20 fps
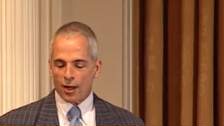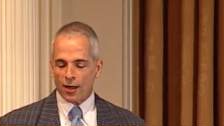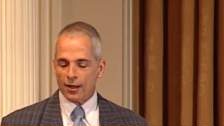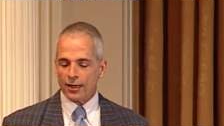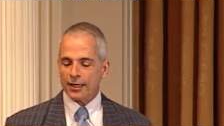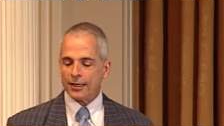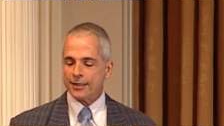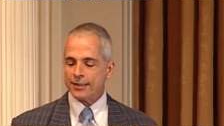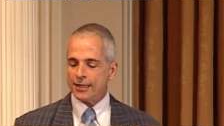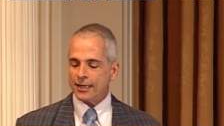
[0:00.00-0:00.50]

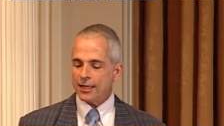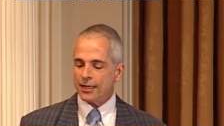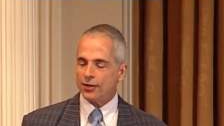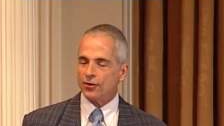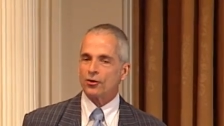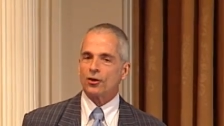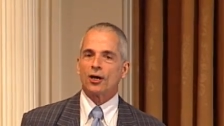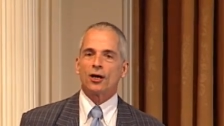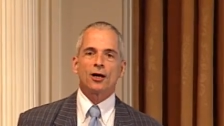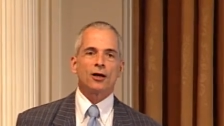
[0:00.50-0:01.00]

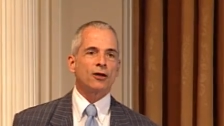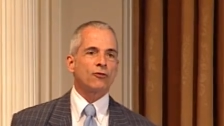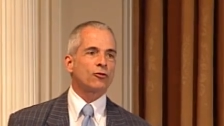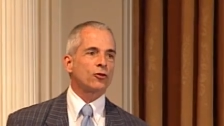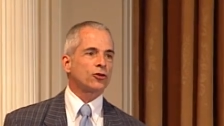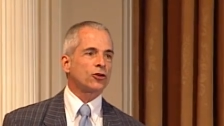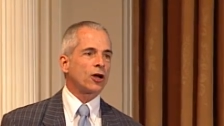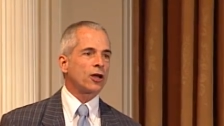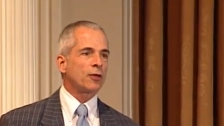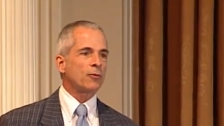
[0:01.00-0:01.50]
Indeed, if
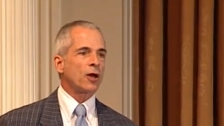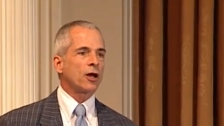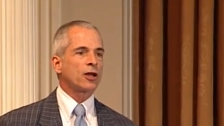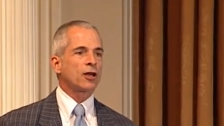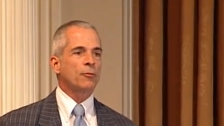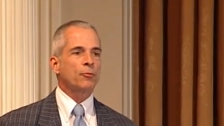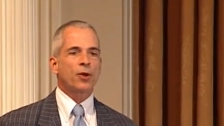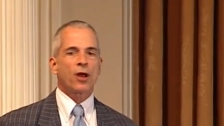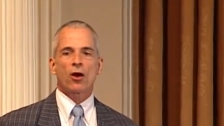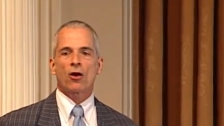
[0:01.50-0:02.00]
we're talking about
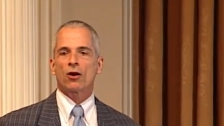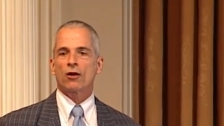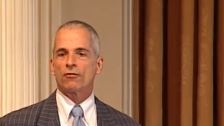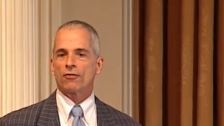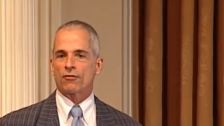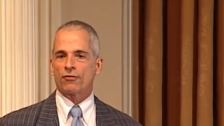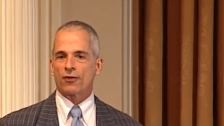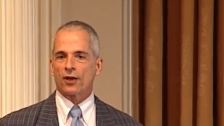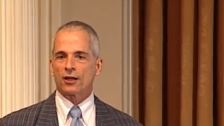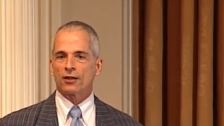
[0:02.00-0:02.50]
comparative
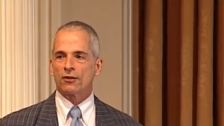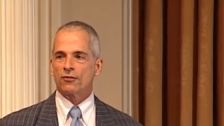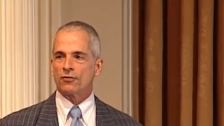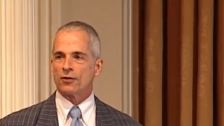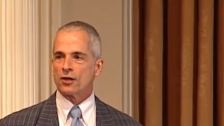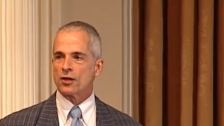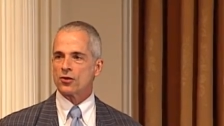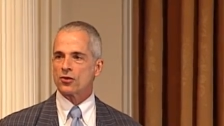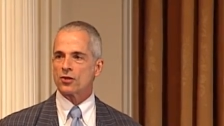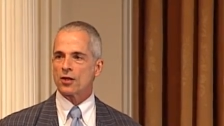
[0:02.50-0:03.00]

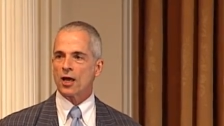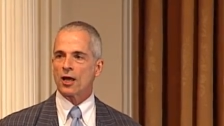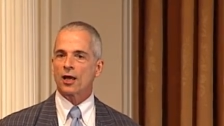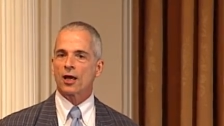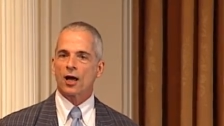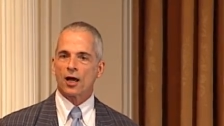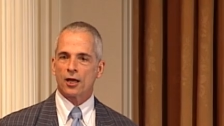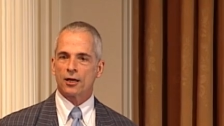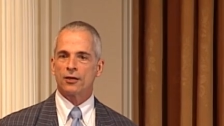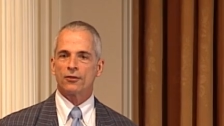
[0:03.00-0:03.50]
effectiveness, a
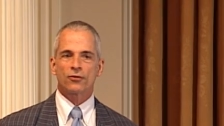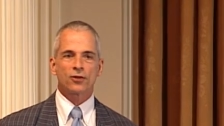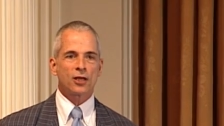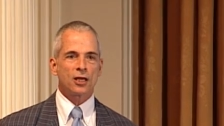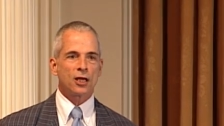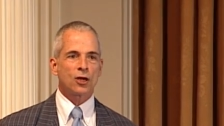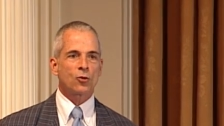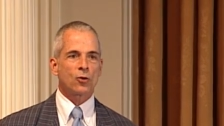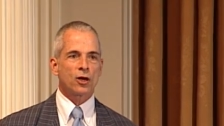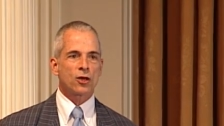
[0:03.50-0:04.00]
kind of
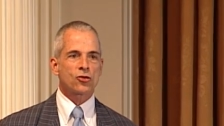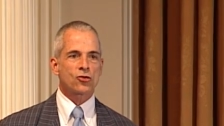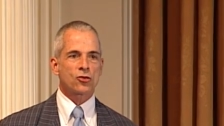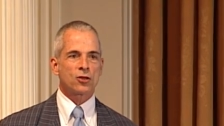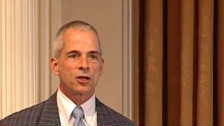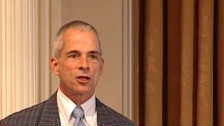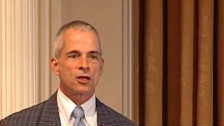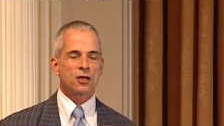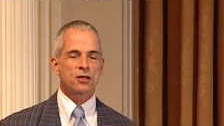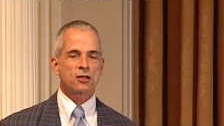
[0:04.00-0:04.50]
key
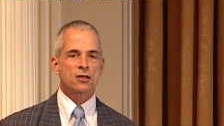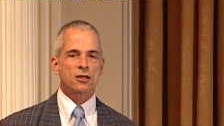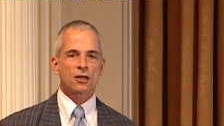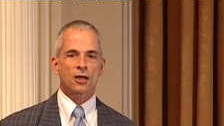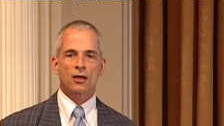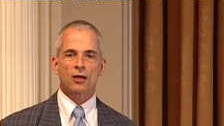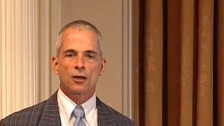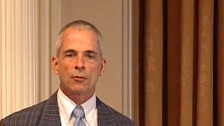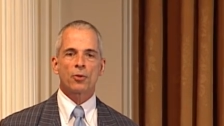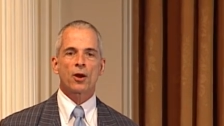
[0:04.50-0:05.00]
question is
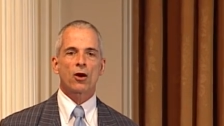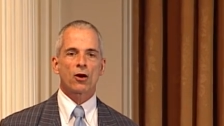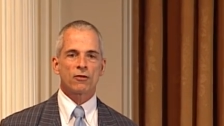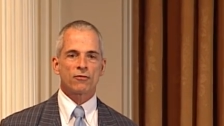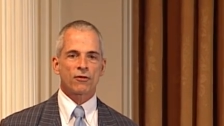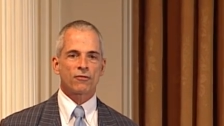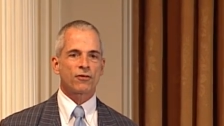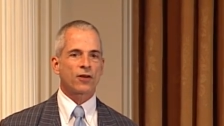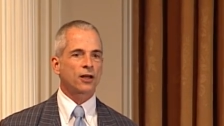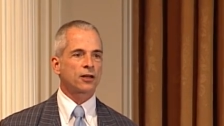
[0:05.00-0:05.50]
comparative
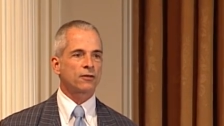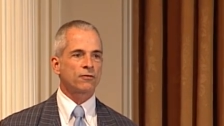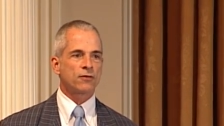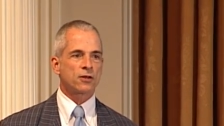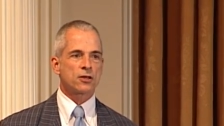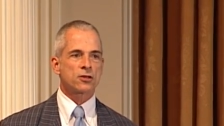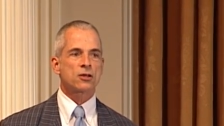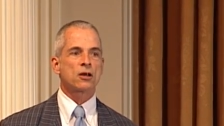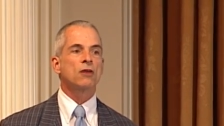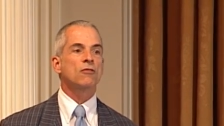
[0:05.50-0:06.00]

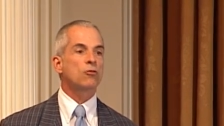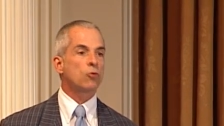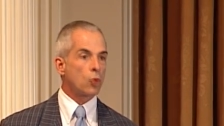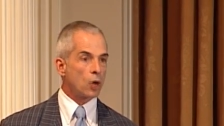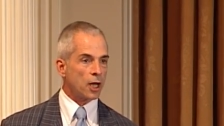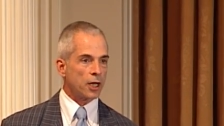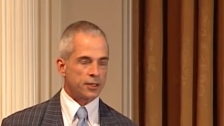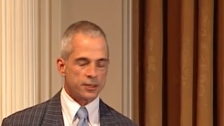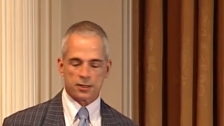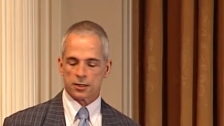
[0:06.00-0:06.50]
effectiveness of
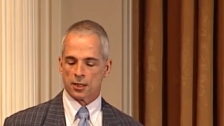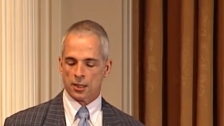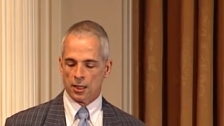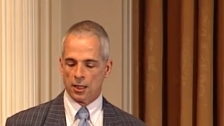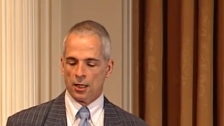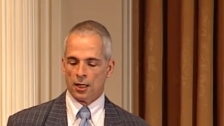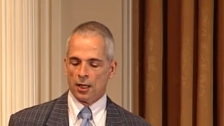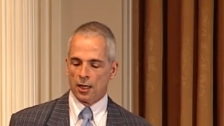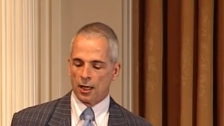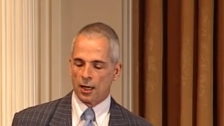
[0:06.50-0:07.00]
what?
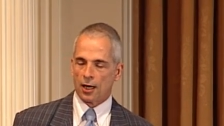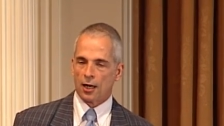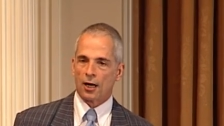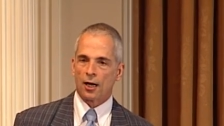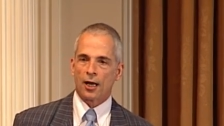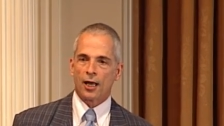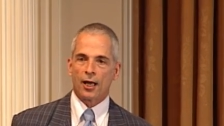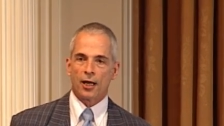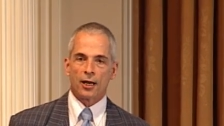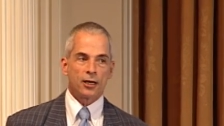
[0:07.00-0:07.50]

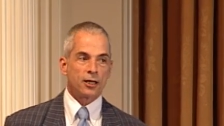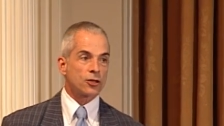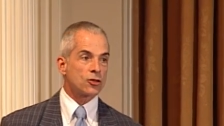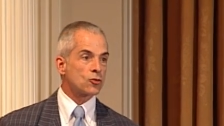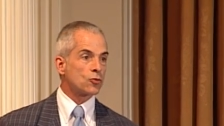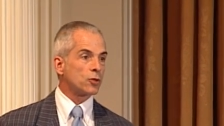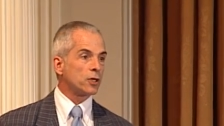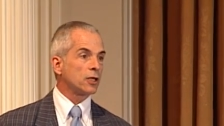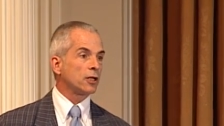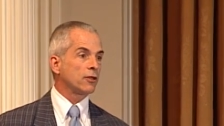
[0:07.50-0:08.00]
And it's
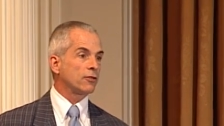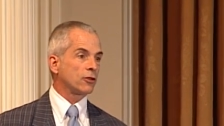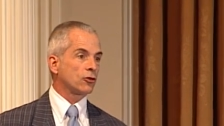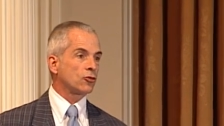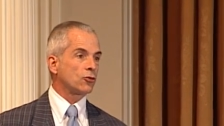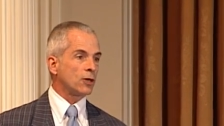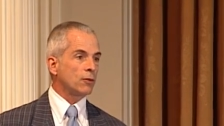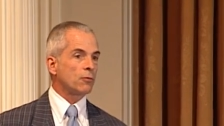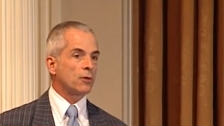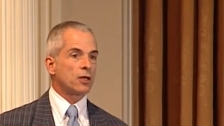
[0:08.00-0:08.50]
really the
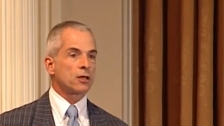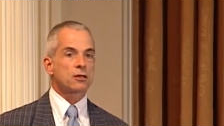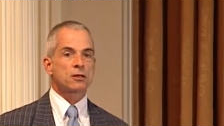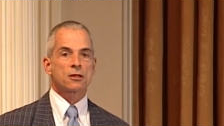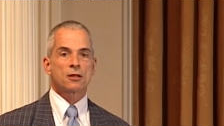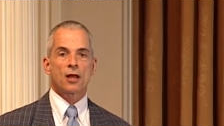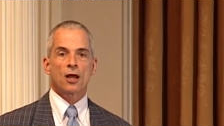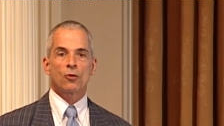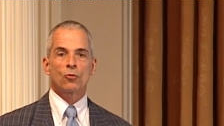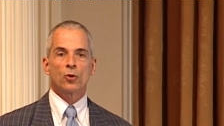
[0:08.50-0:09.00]
treatments
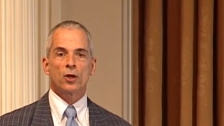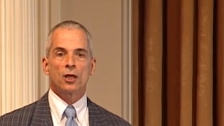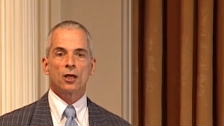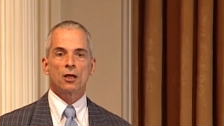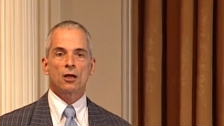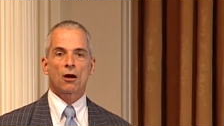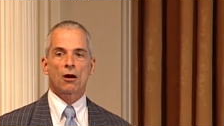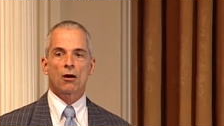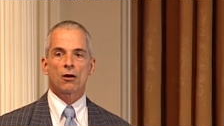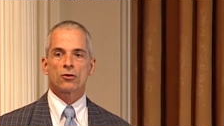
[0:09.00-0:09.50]
that
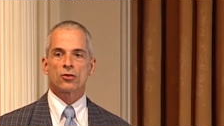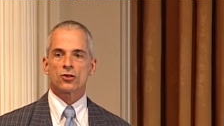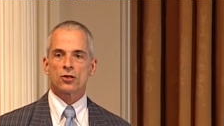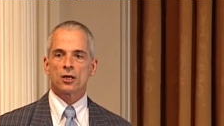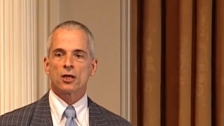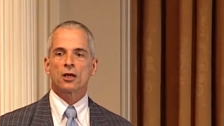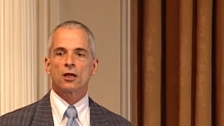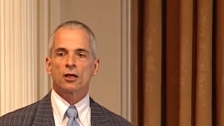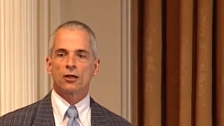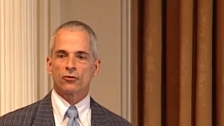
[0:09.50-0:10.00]
we are
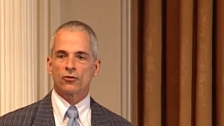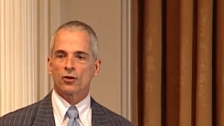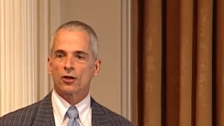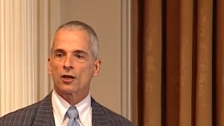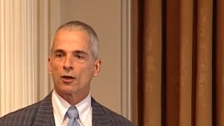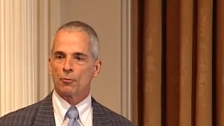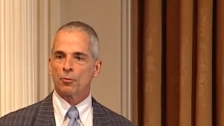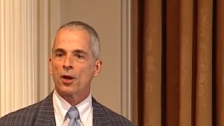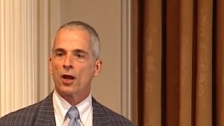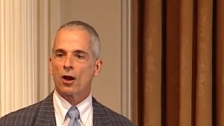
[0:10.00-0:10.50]
seeking to
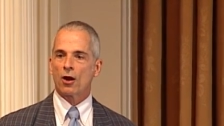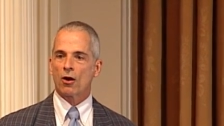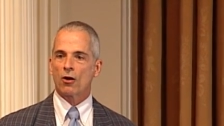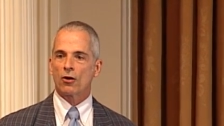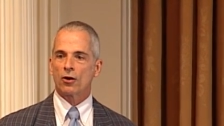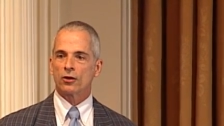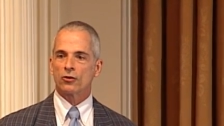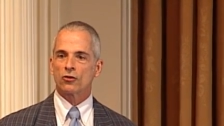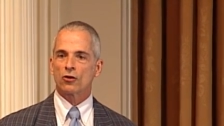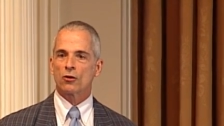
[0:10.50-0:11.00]
compare
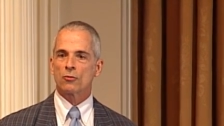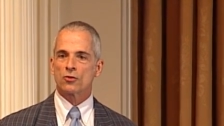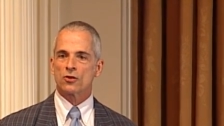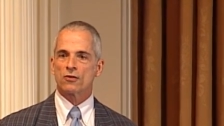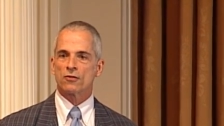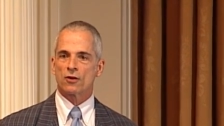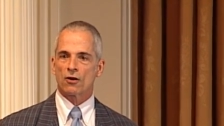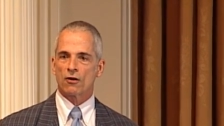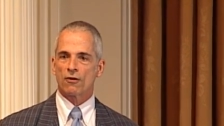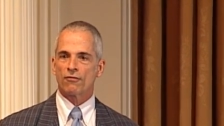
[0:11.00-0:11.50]
in terms
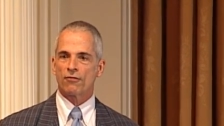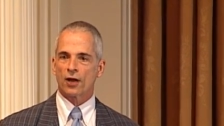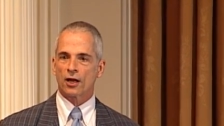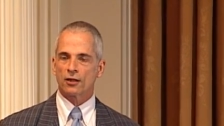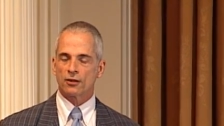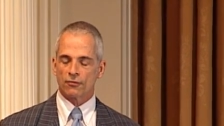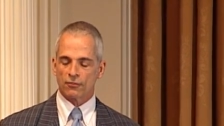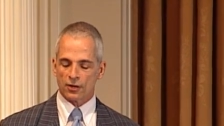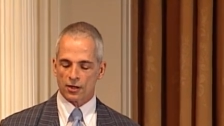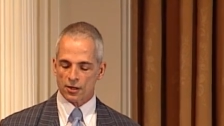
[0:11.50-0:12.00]
of their
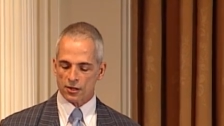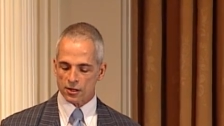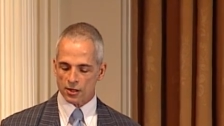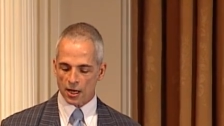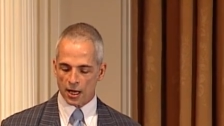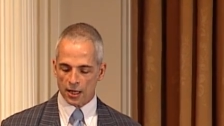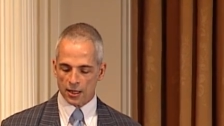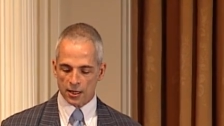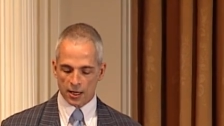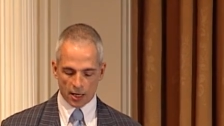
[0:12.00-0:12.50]
effectiveness,
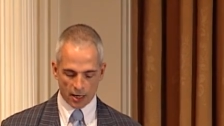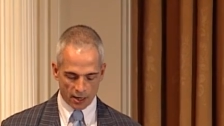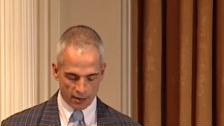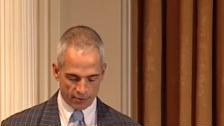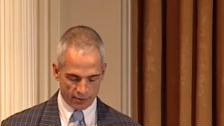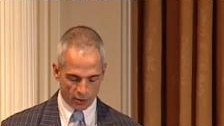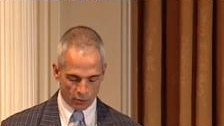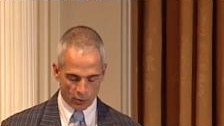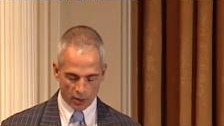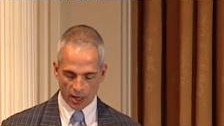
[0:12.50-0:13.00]
and yet I
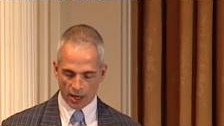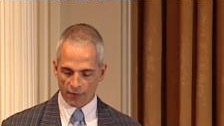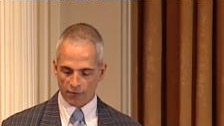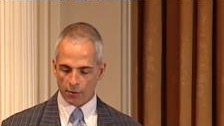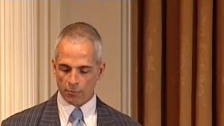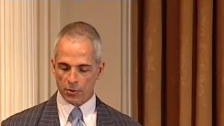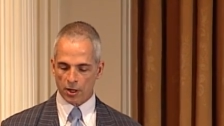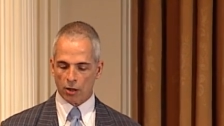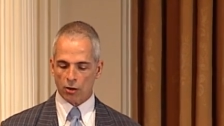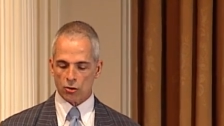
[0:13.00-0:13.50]
think we have a
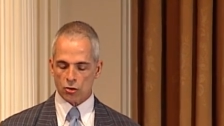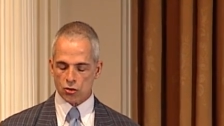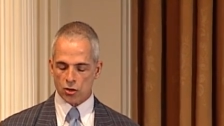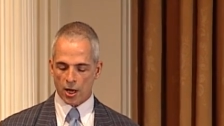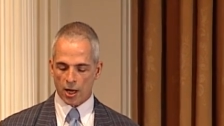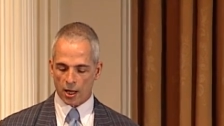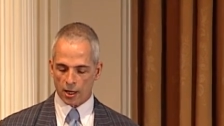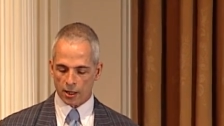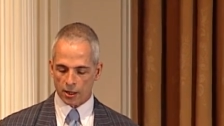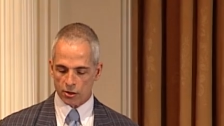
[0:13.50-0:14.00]
bigger
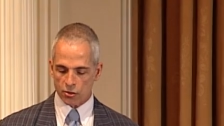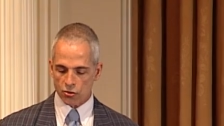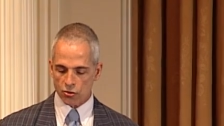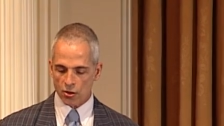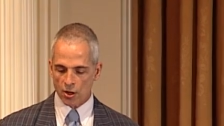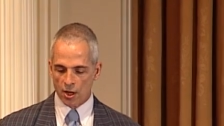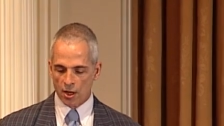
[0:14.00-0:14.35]
challenge